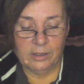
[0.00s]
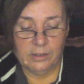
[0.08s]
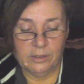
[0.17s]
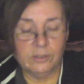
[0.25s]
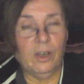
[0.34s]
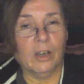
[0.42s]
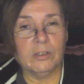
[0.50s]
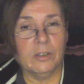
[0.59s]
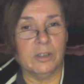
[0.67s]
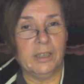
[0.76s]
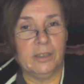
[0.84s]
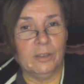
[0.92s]
Dr.
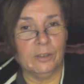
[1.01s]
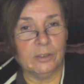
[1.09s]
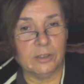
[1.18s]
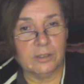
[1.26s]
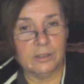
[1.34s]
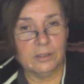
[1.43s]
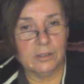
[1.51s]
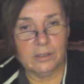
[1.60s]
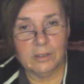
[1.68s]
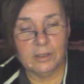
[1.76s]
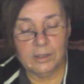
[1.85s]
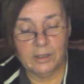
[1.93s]
Giggles
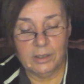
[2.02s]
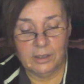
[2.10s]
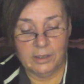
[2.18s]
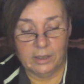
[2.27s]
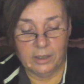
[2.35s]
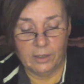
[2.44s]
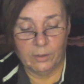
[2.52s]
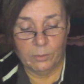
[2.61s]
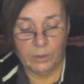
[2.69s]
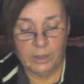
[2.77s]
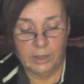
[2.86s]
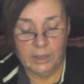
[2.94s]
is another
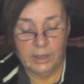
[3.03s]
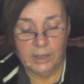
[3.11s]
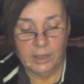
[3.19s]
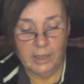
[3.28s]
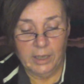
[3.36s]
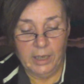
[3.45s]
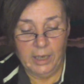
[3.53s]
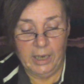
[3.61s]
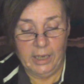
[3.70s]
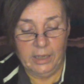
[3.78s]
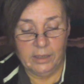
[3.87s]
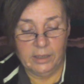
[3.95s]
one.
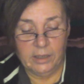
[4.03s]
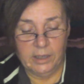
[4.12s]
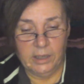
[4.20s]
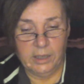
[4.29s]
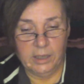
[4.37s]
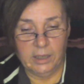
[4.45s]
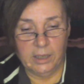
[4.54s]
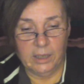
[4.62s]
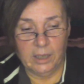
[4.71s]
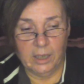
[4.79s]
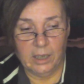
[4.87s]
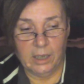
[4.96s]
And the
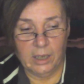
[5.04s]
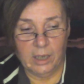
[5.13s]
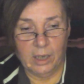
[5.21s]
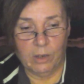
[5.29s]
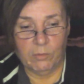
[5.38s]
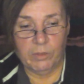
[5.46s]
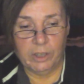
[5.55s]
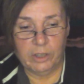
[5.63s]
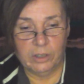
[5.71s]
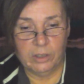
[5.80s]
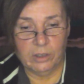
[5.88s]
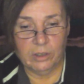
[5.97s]

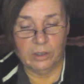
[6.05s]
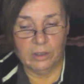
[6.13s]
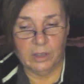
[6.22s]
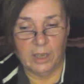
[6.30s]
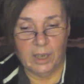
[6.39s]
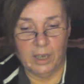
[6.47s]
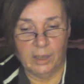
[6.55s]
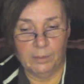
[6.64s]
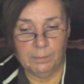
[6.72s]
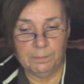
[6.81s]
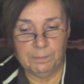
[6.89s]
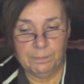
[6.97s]
original,
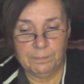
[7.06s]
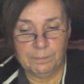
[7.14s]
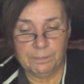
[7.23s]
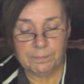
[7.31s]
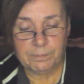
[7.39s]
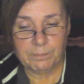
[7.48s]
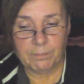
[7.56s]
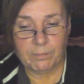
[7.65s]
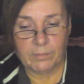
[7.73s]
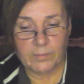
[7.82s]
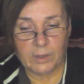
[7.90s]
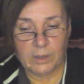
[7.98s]

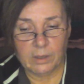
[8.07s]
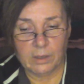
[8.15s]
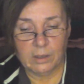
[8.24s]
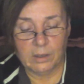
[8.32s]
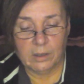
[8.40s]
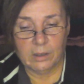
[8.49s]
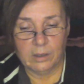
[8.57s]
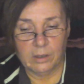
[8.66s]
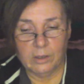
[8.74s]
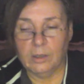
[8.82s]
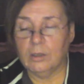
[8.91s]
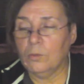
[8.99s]

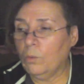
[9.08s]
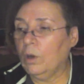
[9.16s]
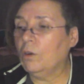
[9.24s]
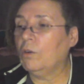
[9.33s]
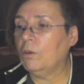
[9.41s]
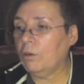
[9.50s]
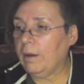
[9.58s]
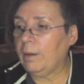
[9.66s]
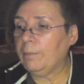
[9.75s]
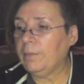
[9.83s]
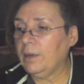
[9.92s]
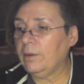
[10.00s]
well, crap,
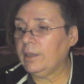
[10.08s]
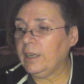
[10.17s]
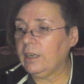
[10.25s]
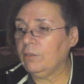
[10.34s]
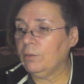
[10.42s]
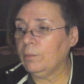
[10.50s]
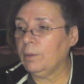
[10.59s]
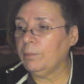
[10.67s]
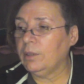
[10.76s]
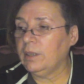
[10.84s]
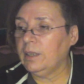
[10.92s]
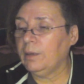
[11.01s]
now I can't remember
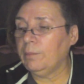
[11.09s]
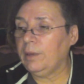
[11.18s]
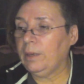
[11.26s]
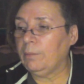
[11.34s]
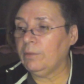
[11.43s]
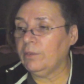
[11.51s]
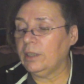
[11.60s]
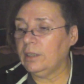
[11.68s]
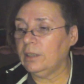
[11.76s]
the damn name of it.